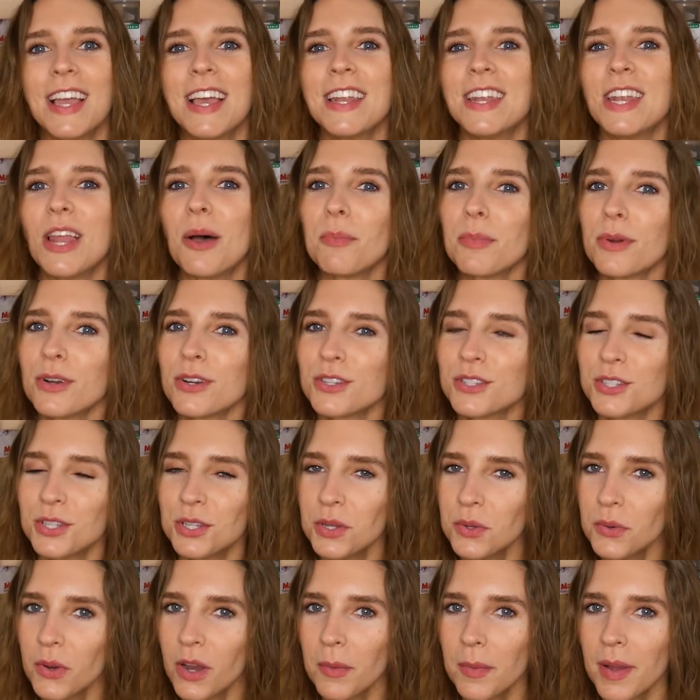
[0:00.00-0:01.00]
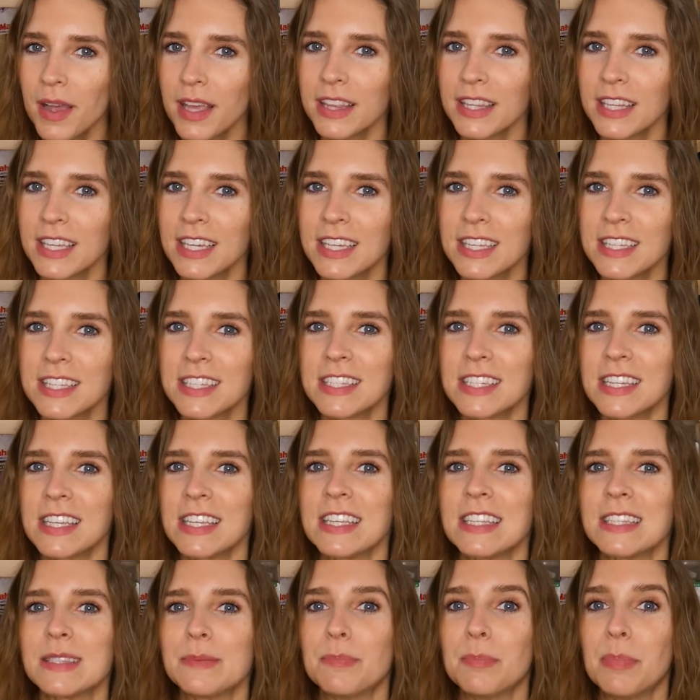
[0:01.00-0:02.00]
Number 2 on my list
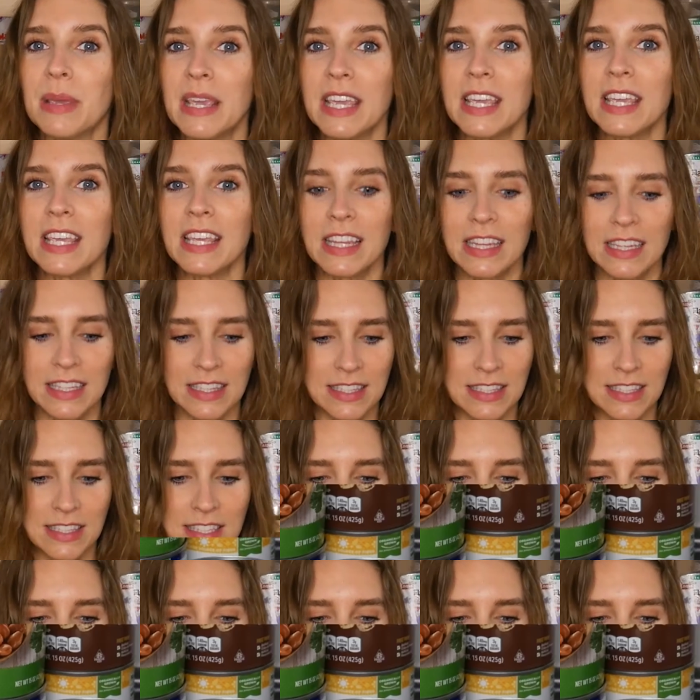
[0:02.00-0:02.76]
is beans.